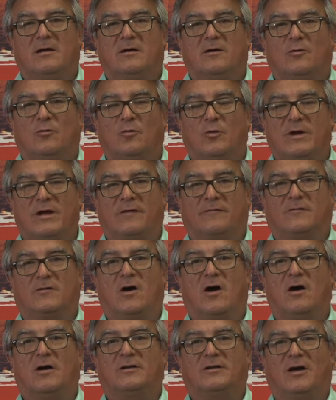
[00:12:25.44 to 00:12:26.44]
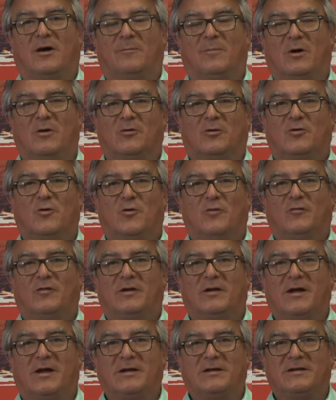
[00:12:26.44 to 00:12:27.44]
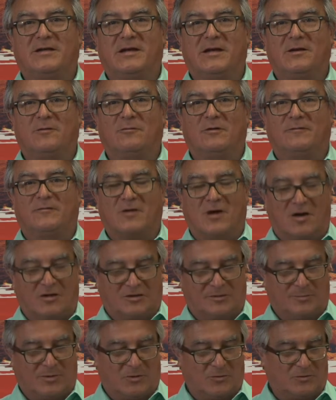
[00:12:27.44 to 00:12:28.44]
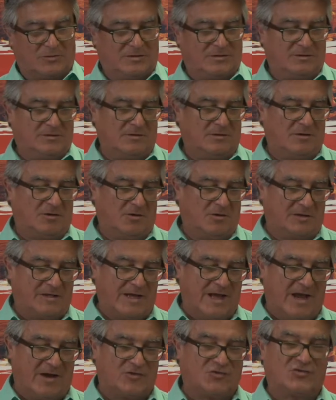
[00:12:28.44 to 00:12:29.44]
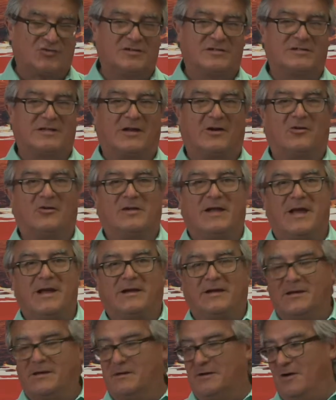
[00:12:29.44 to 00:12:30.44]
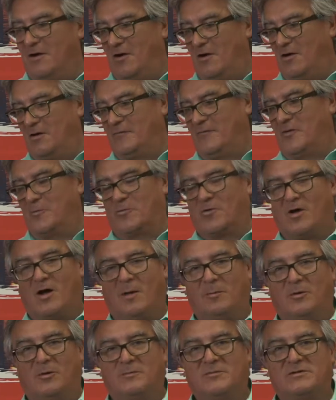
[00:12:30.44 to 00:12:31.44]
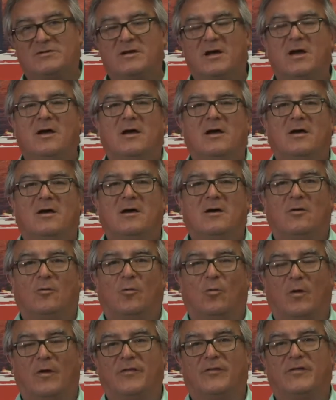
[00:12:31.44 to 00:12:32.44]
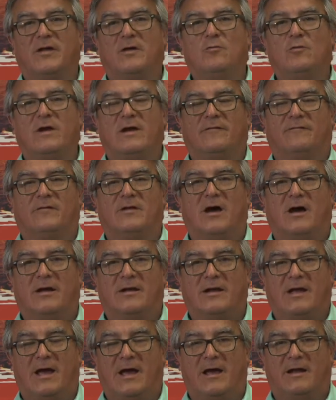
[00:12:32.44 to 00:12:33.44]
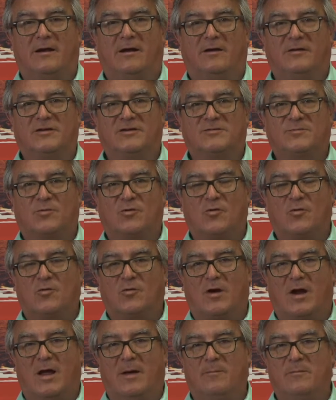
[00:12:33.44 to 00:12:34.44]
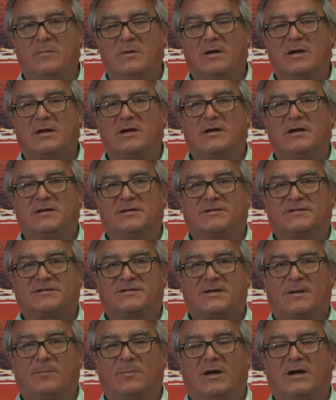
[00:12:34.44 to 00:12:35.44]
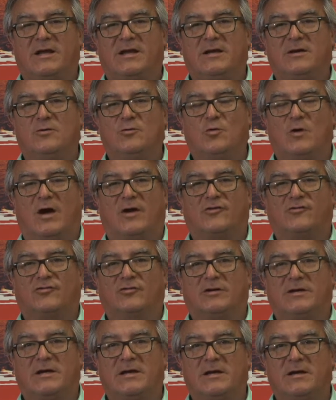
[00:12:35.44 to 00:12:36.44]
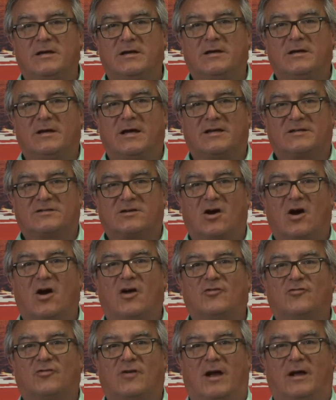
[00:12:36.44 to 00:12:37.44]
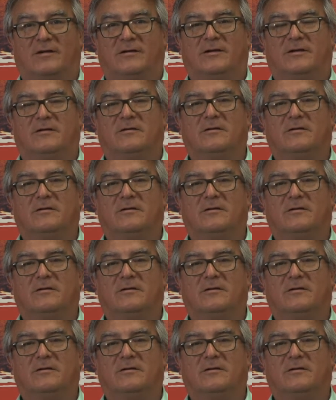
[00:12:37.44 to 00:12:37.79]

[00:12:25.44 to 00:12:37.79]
We have talked about COVID-19. We've talked about all the actions that are taken, all of the problems. One thing we have not had on this program is somebody who actually has contracted